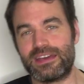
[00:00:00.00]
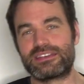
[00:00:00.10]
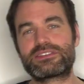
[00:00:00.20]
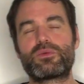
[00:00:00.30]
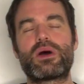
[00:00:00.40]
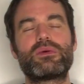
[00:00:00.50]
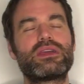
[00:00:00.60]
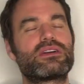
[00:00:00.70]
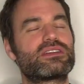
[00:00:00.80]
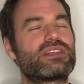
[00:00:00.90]
So what we're
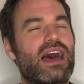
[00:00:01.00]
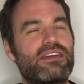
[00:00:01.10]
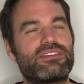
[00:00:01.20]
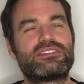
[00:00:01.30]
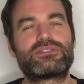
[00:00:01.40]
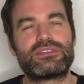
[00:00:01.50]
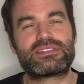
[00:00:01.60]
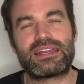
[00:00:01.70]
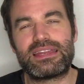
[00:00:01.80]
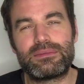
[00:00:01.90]
gonna dive into
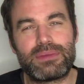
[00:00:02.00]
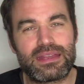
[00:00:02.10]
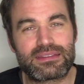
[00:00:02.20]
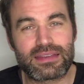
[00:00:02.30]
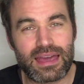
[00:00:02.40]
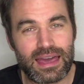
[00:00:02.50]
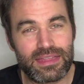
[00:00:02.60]
is a little bit